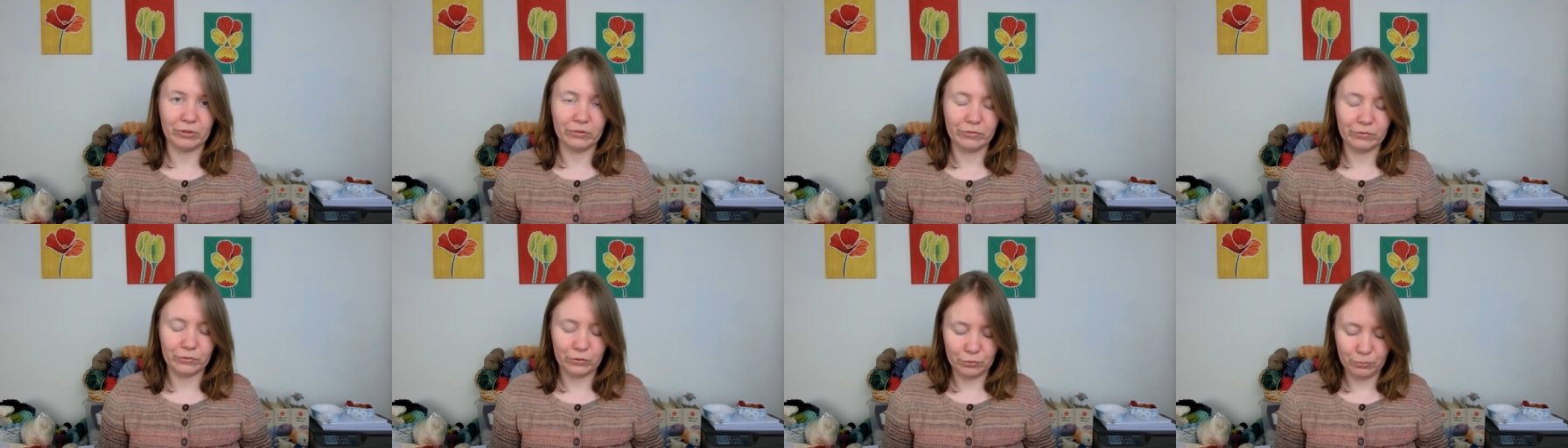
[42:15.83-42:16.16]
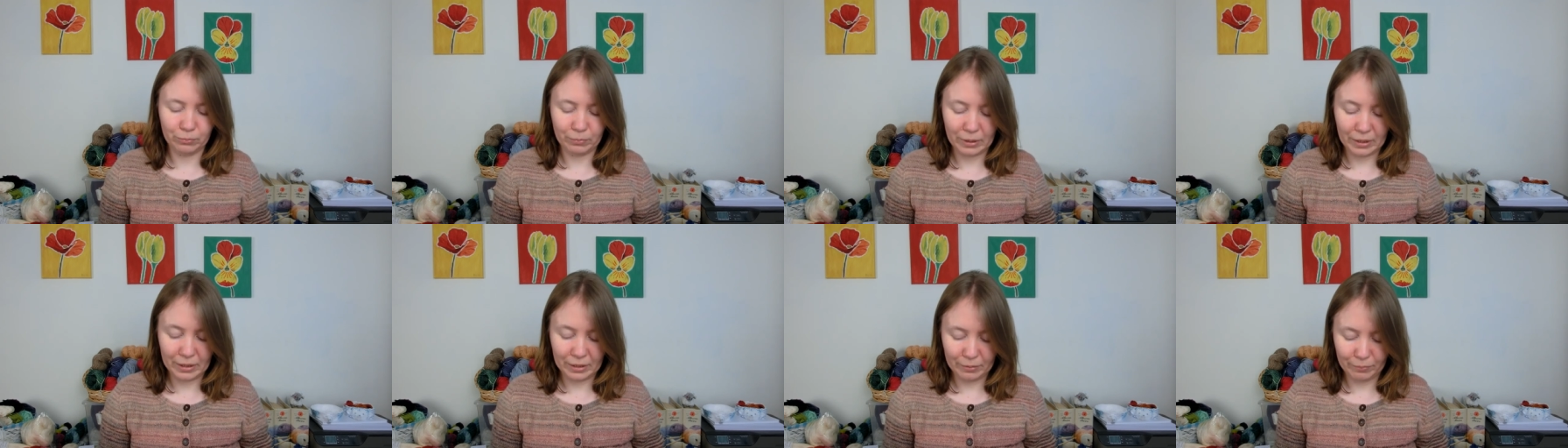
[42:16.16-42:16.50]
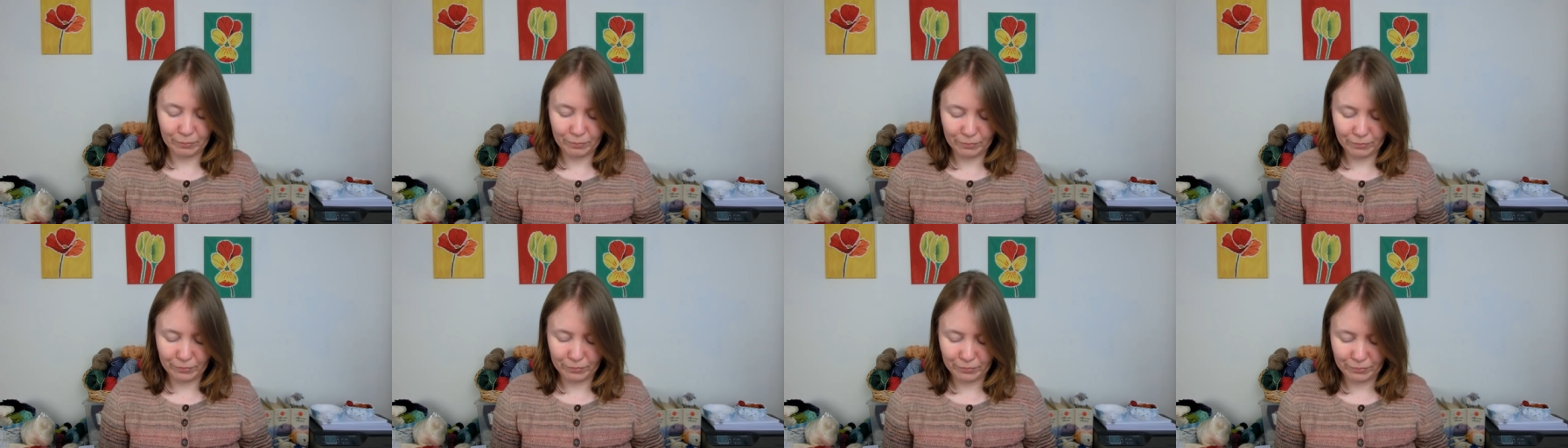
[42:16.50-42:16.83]
through my,
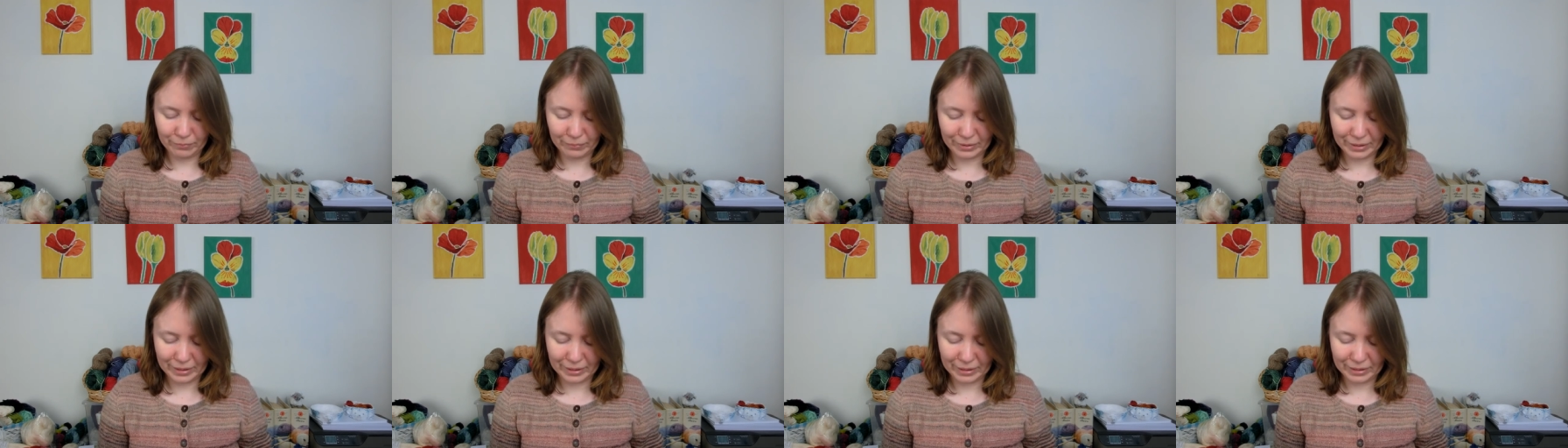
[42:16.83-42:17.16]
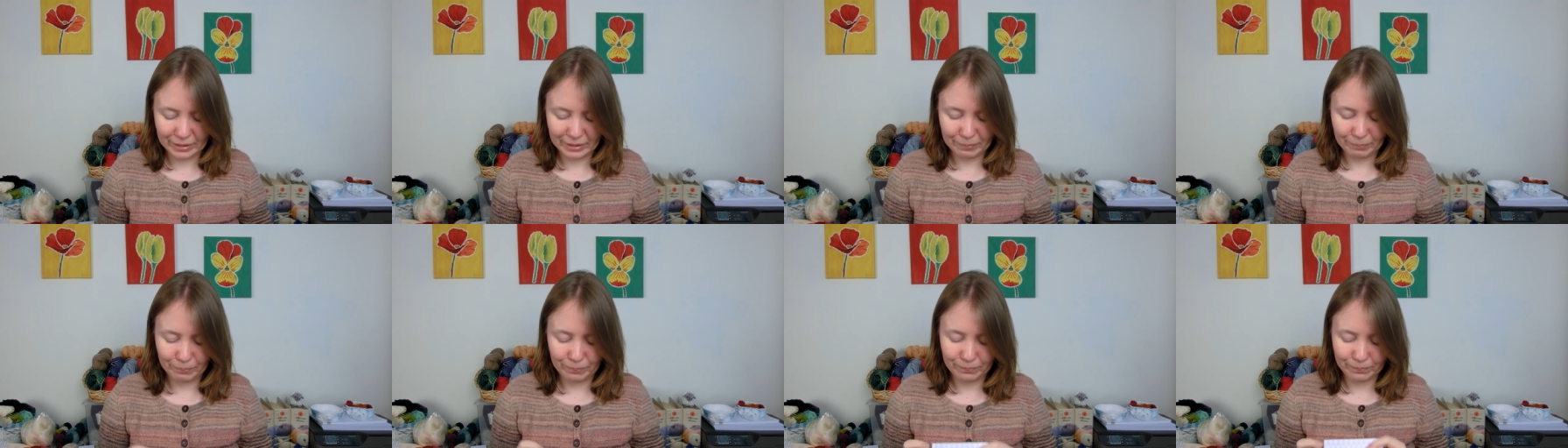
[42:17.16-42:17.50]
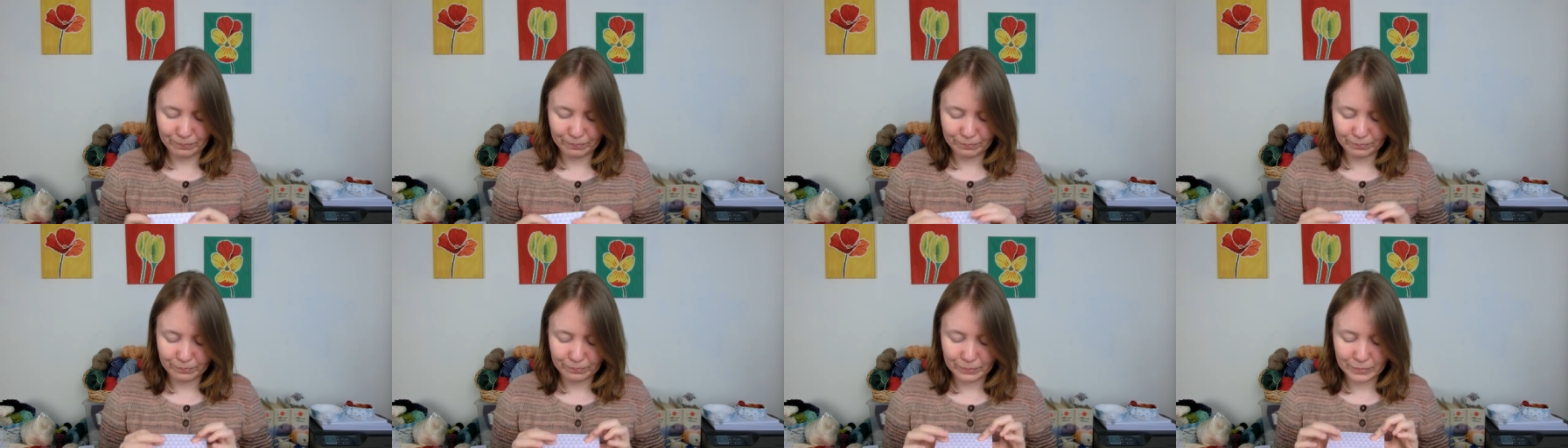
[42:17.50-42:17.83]
my
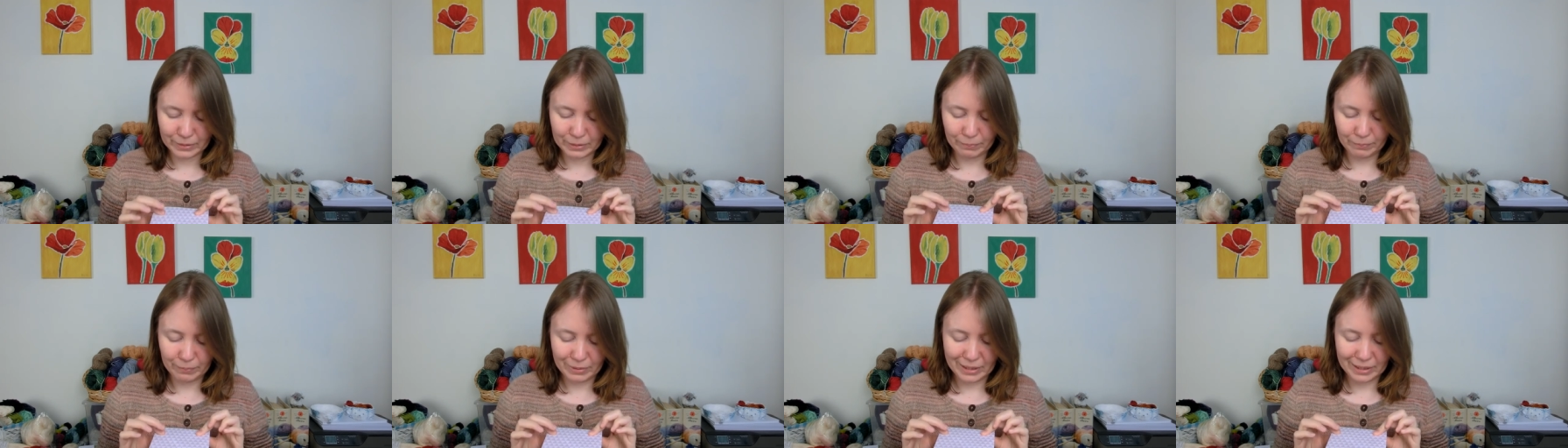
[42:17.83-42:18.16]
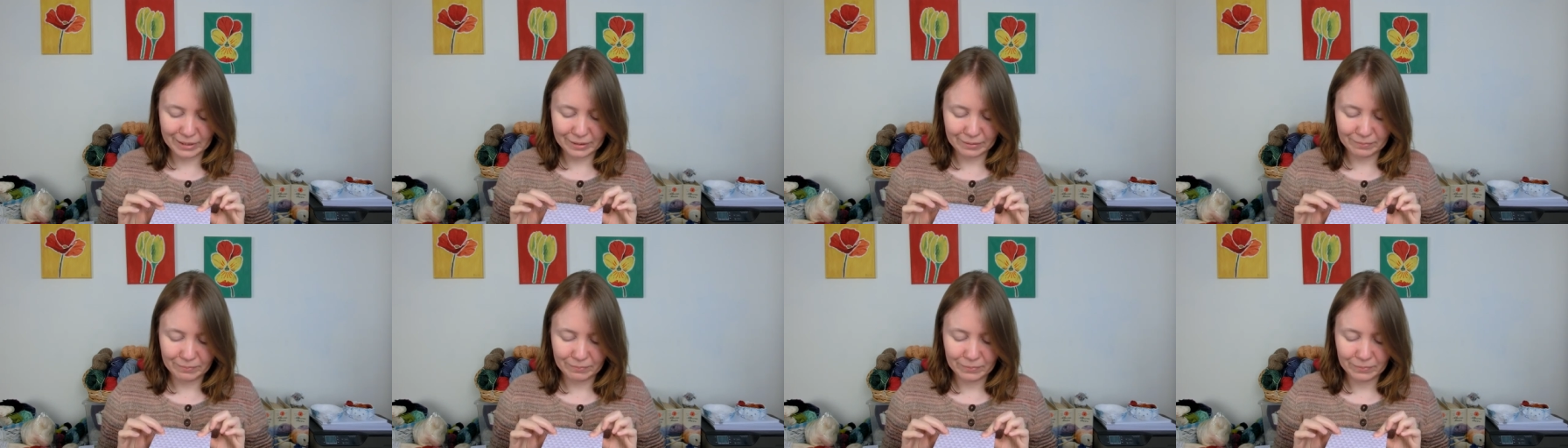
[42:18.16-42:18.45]
bag.